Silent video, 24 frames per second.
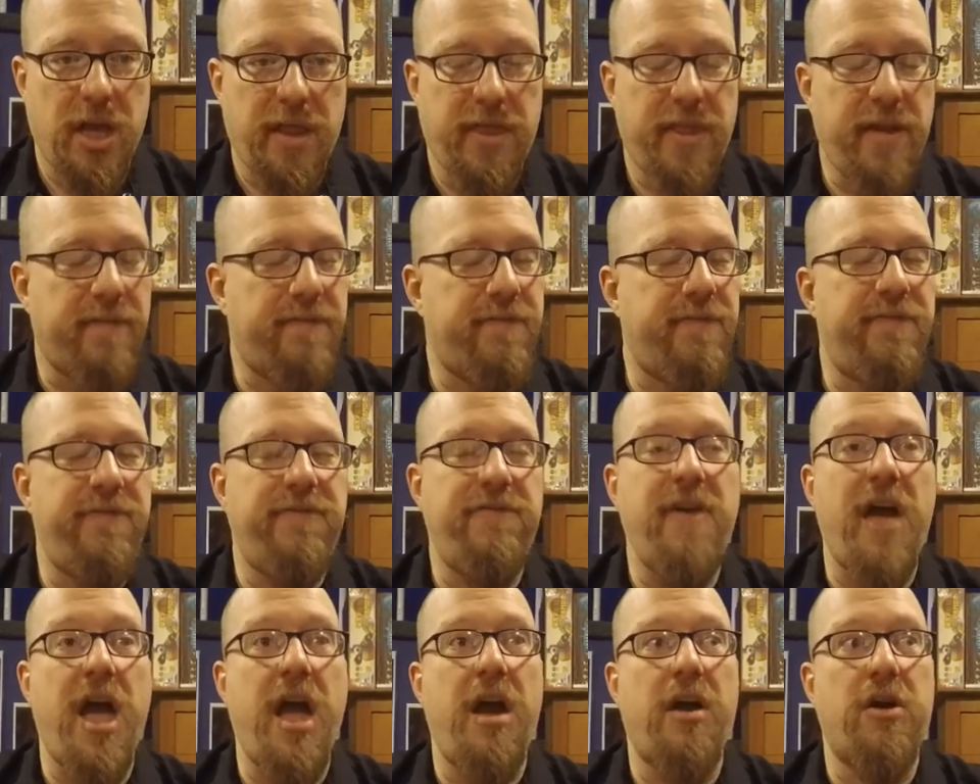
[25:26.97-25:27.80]
They're
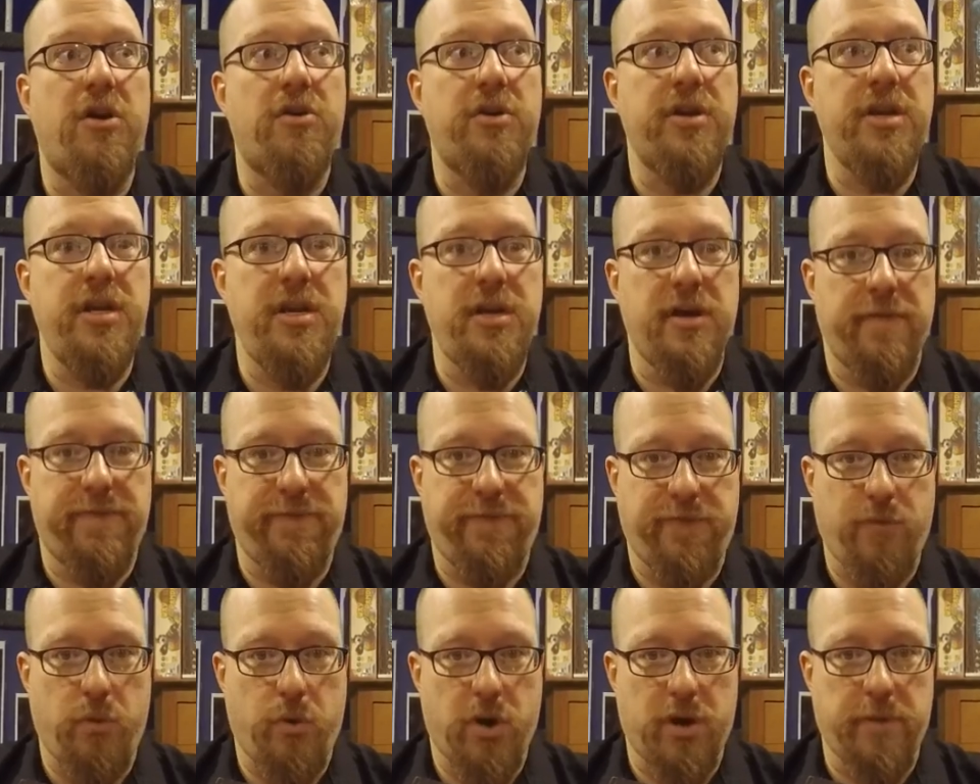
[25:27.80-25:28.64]
very
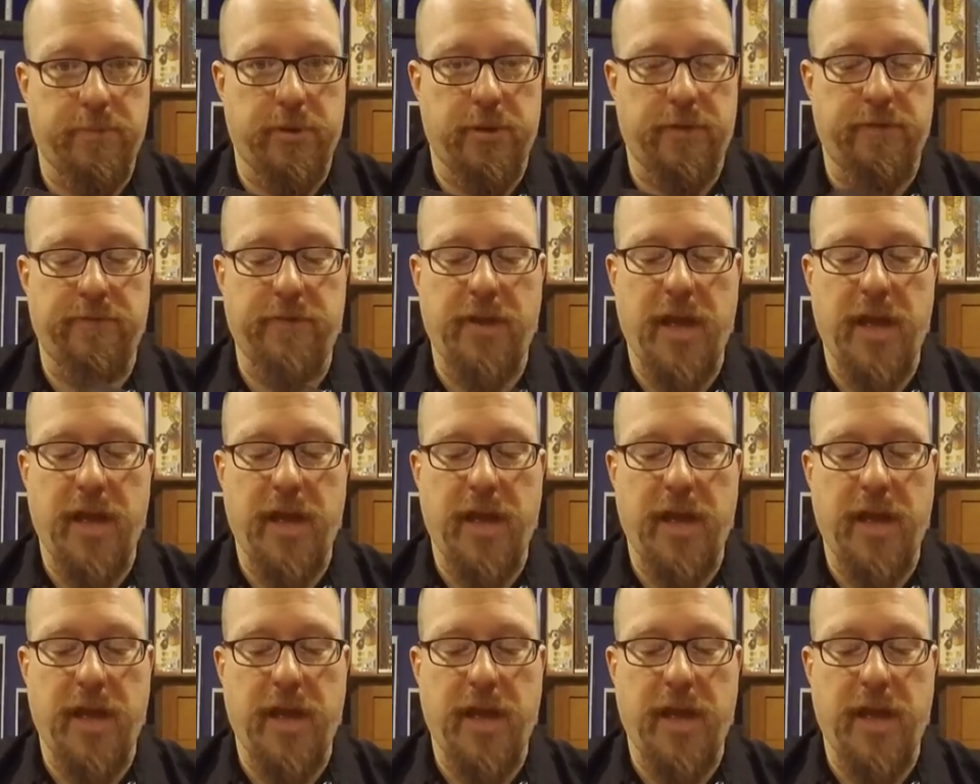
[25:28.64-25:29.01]
affordable.